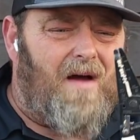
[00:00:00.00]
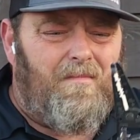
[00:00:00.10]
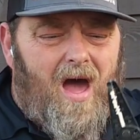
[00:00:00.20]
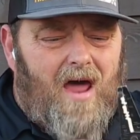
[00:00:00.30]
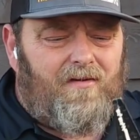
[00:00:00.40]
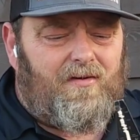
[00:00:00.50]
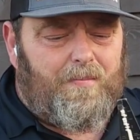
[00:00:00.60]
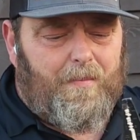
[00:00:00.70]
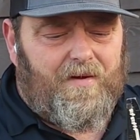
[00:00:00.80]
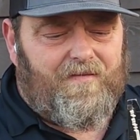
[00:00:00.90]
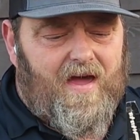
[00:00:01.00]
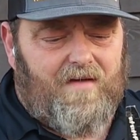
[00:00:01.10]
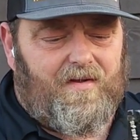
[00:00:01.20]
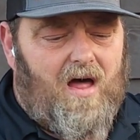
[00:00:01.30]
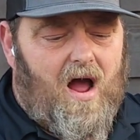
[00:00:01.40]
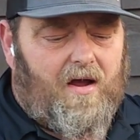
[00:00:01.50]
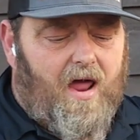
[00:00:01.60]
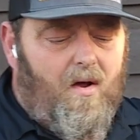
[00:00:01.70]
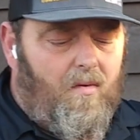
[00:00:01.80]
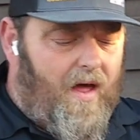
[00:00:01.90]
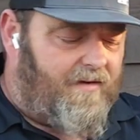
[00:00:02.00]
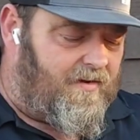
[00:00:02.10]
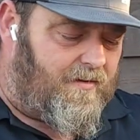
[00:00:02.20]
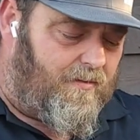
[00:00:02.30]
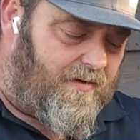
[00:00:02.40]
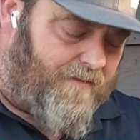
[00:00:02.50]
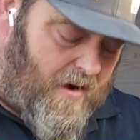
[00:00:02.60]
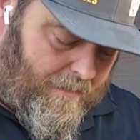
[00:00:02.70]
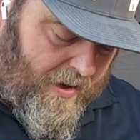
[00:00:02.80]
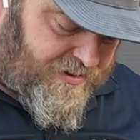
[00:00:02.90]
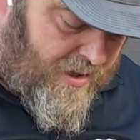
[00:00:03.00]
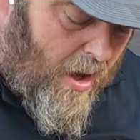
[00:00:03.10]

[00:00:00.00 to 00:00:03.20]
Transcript: I'm not a super big fan of the lock. I don't like to use it very much.